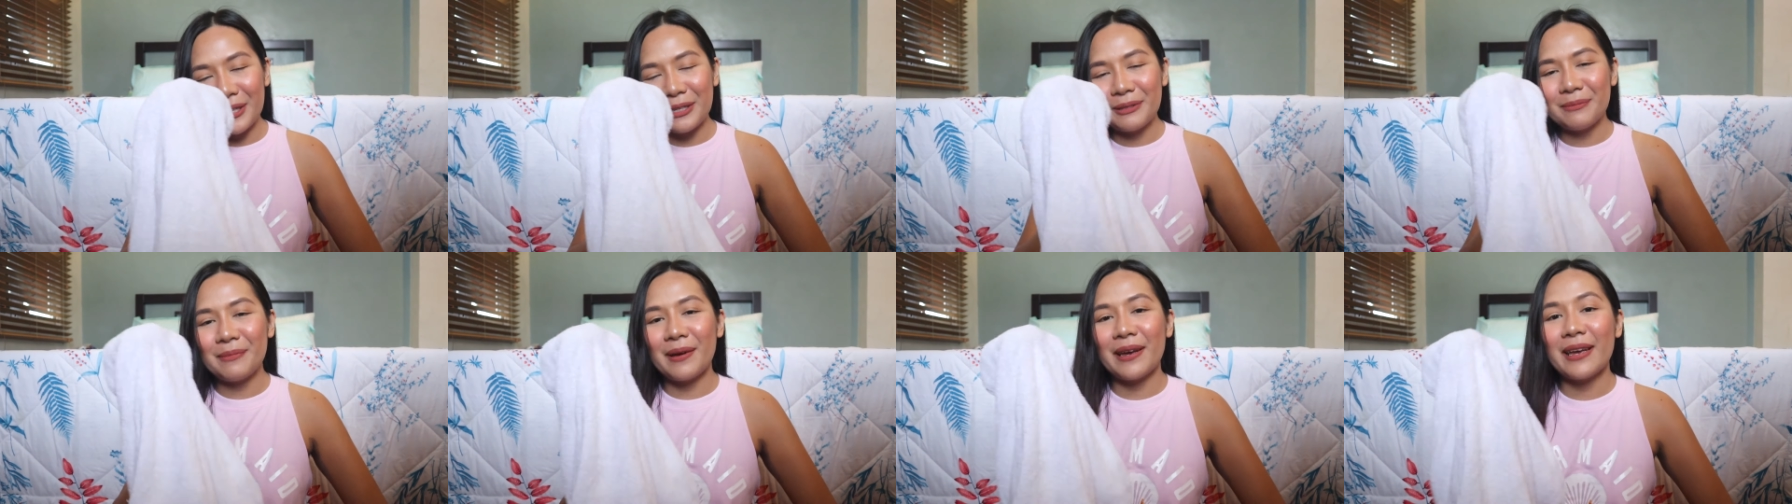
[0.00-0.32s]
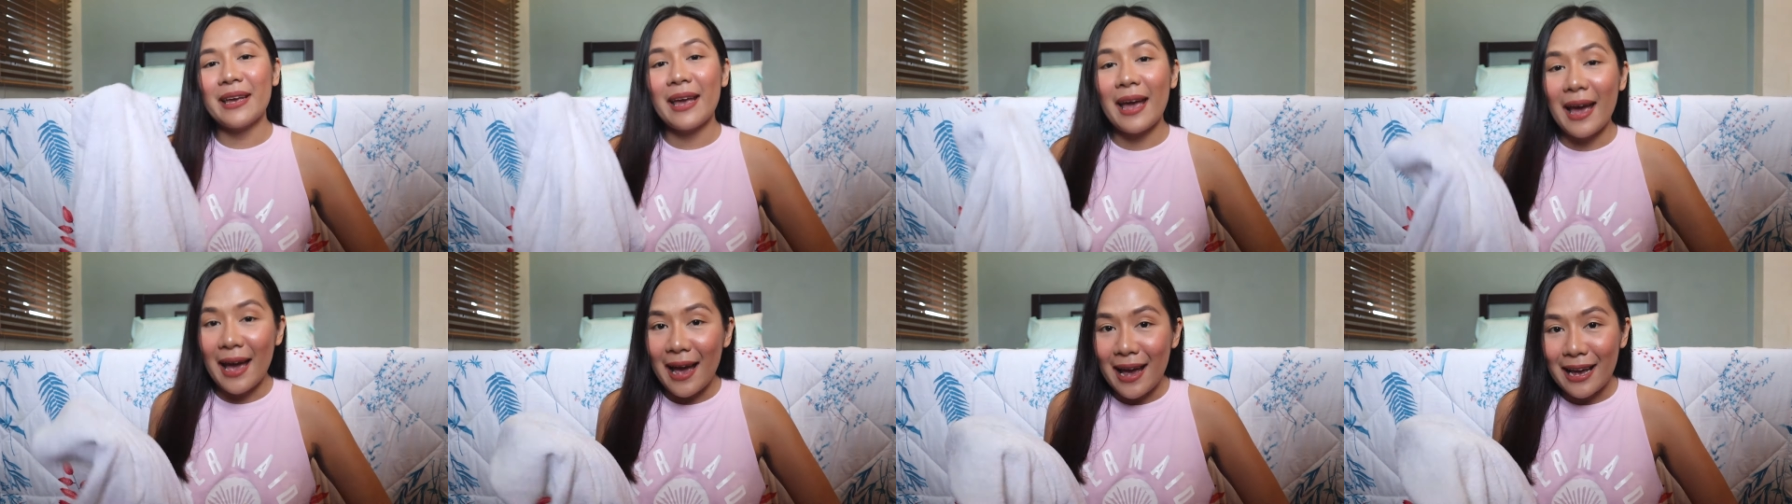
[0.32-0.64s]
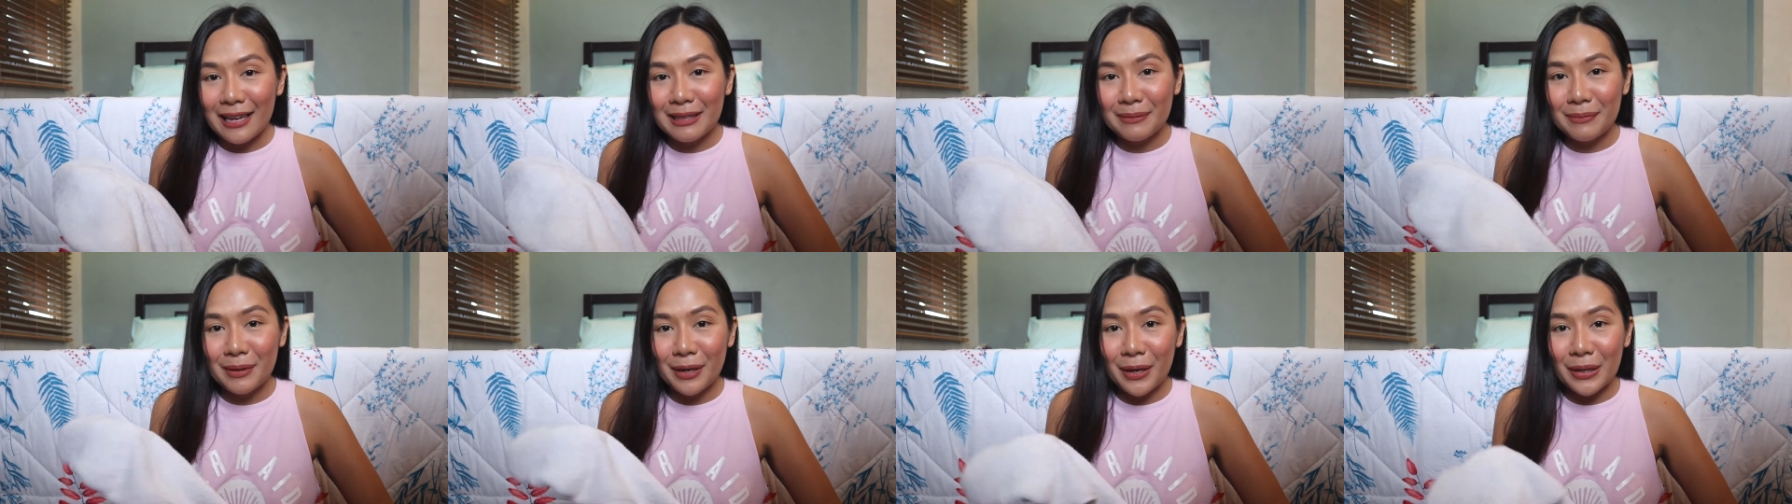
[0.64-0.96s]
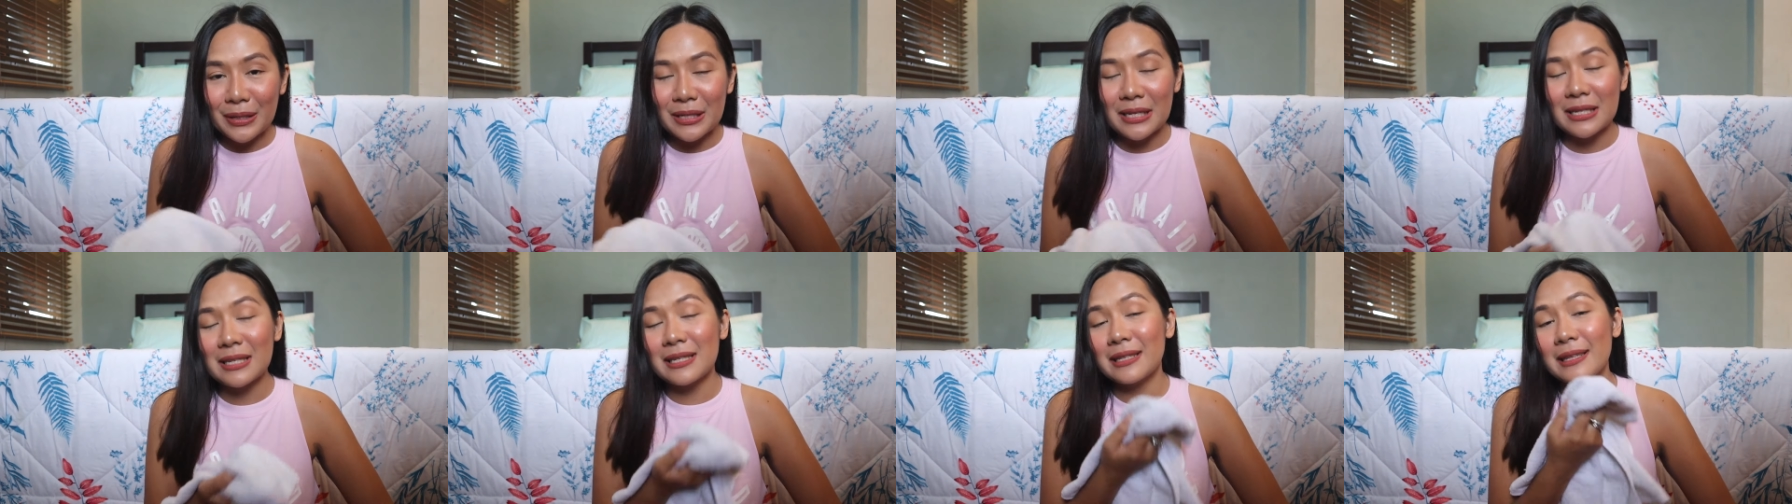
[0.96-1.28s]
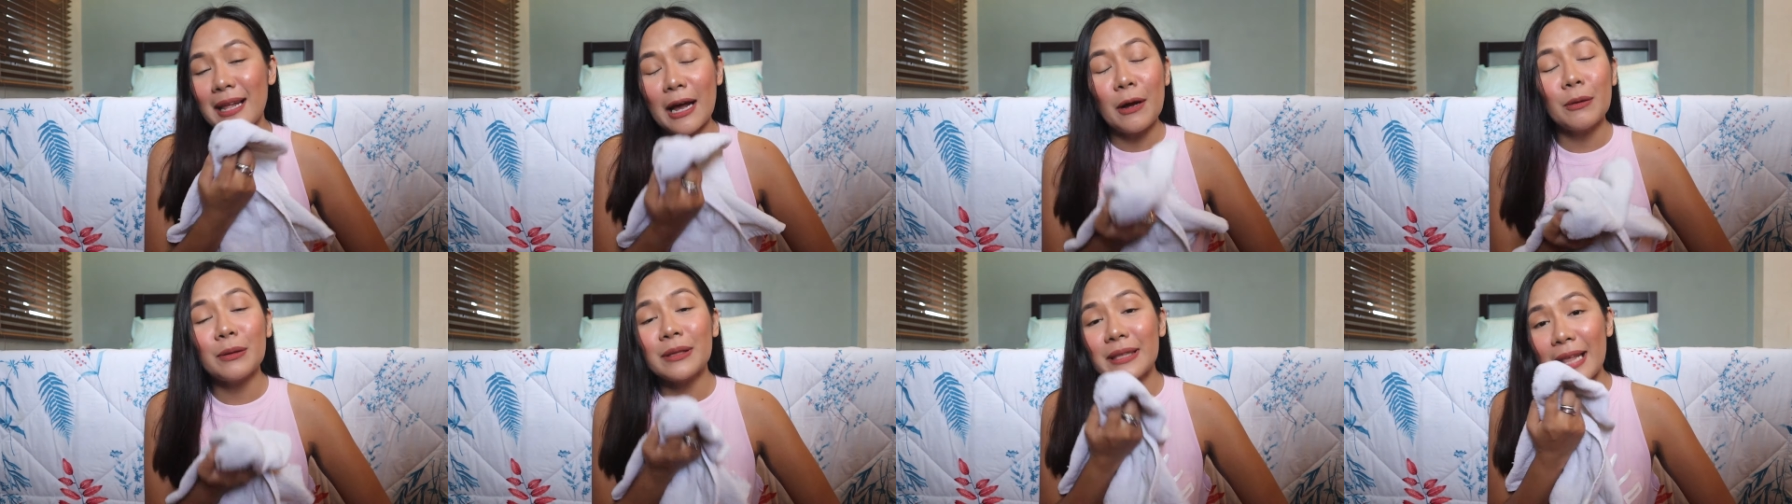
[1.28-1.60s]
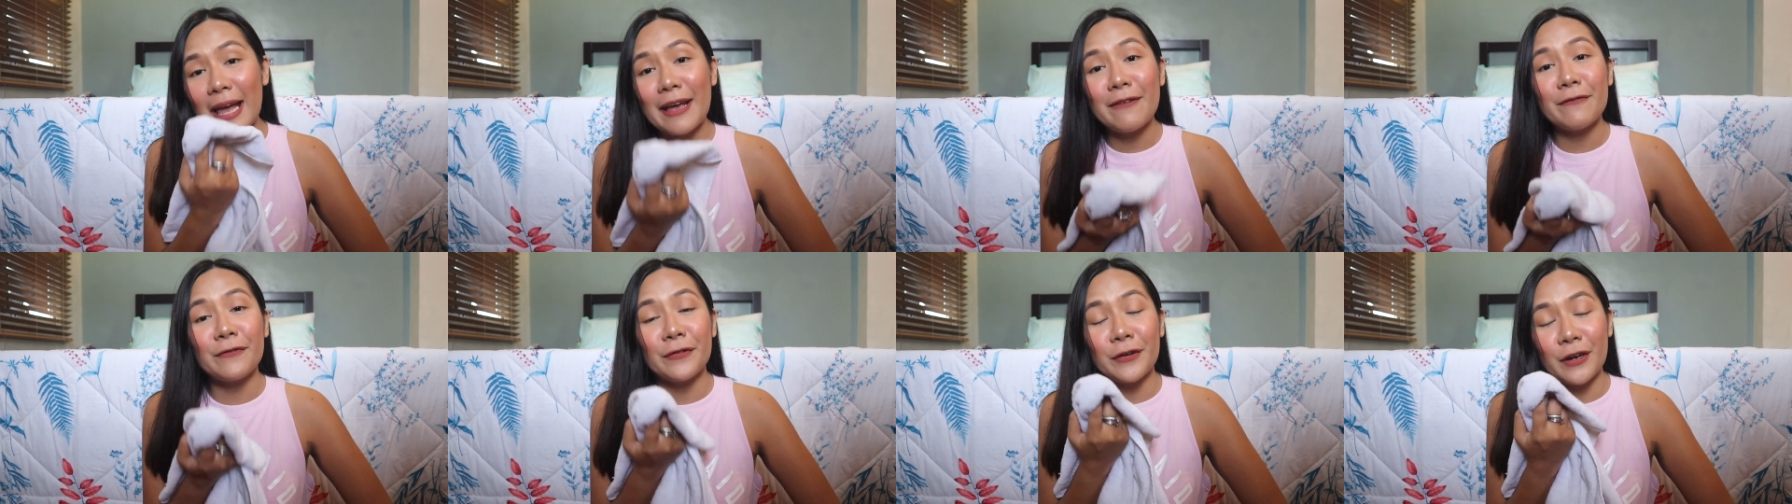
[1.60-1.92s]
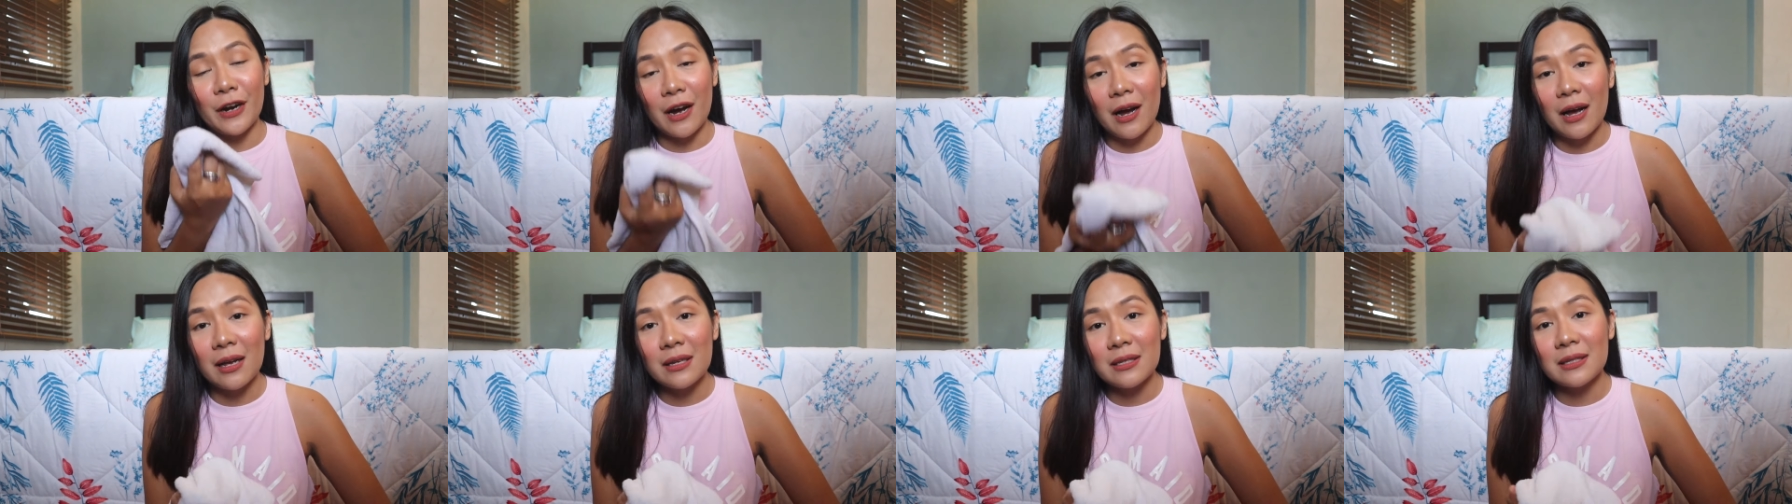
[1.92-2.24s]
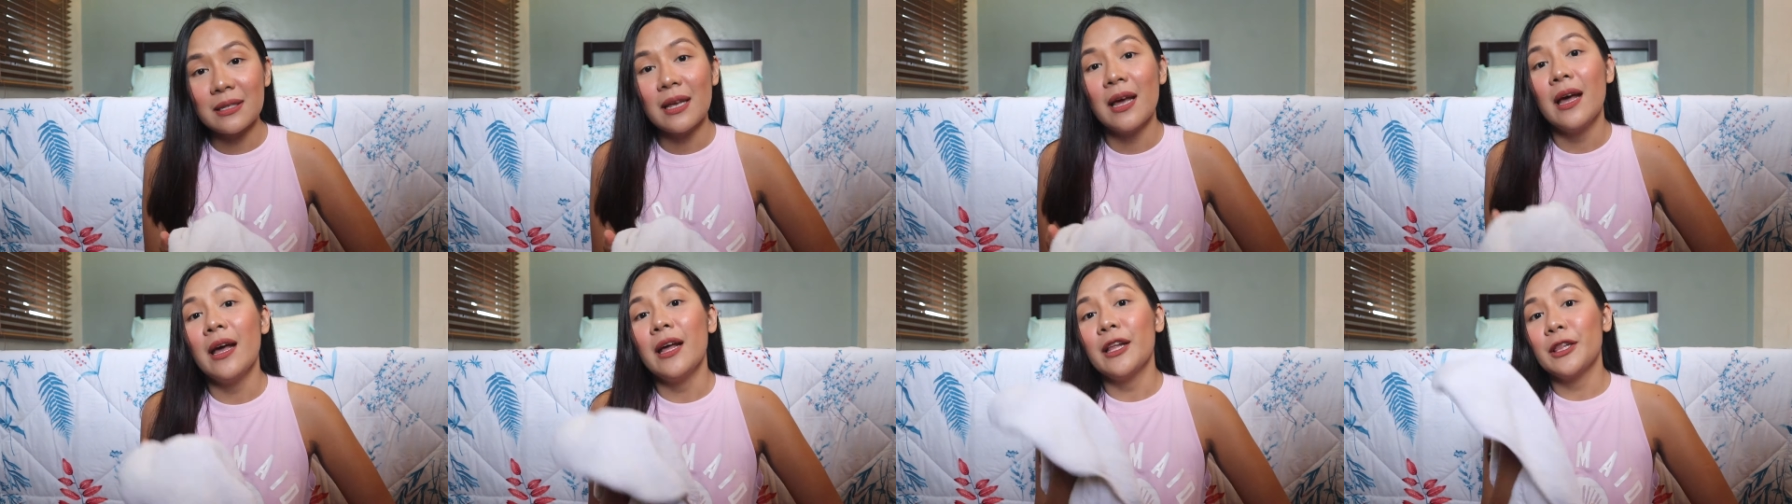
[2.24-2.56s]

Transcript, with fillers: on my hand because it's now time for us